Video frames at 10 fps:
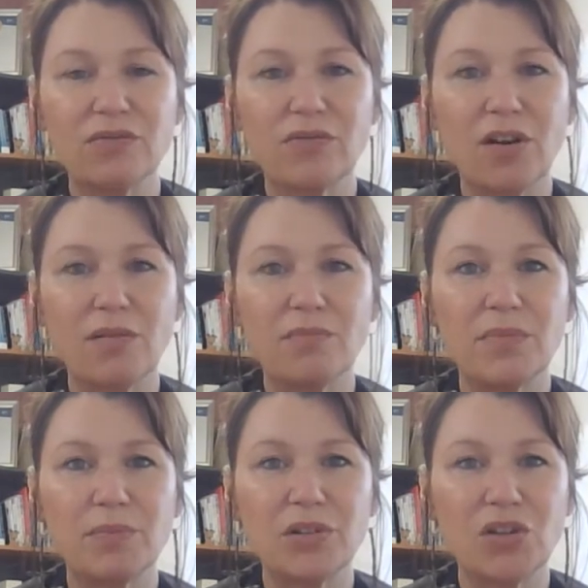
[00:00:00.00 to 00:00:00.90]
from
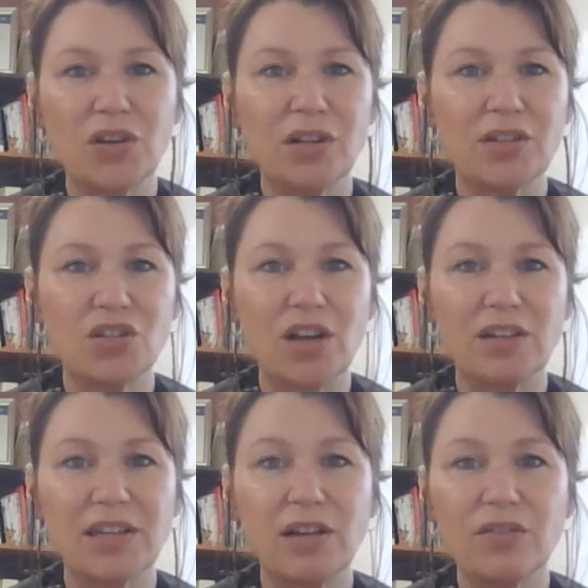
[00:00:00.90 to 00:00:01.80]
maternal and
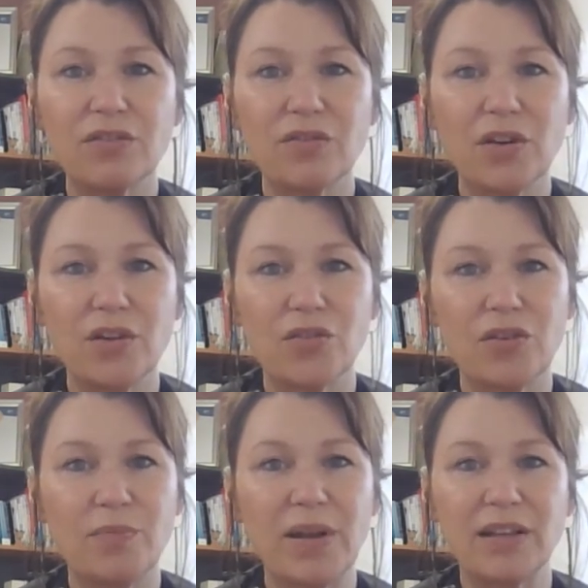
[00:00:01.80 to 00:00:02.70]
child health through
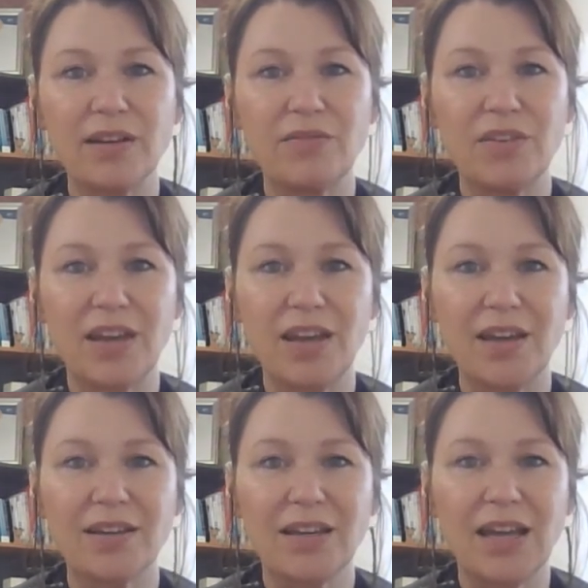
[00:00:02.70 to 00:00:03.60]
to palliative
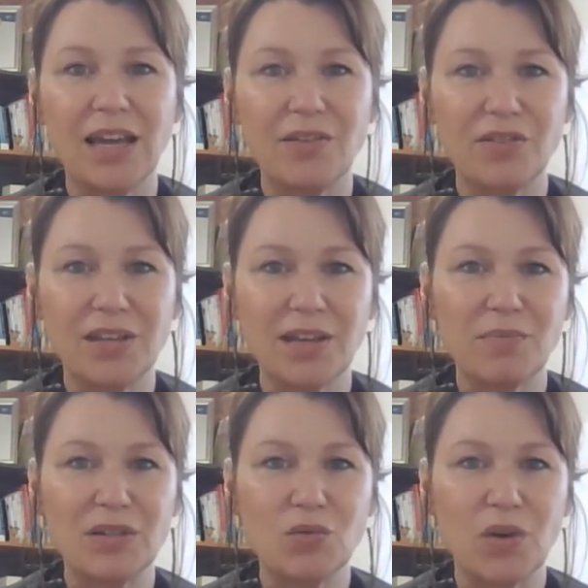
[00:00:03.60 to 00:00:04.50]
care and everything in
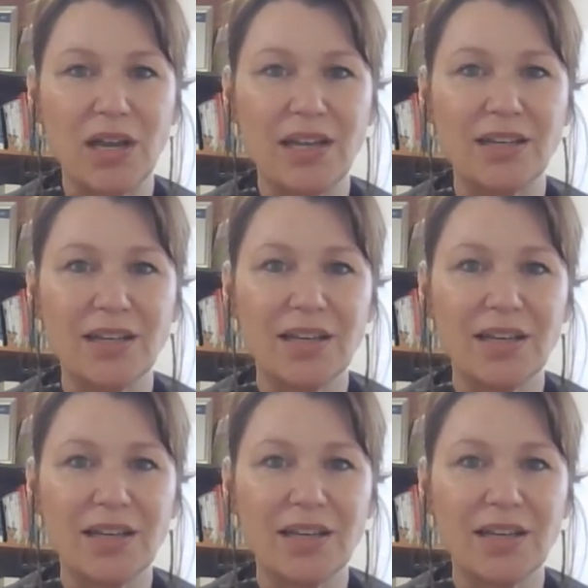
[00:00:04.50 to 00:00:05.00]
between,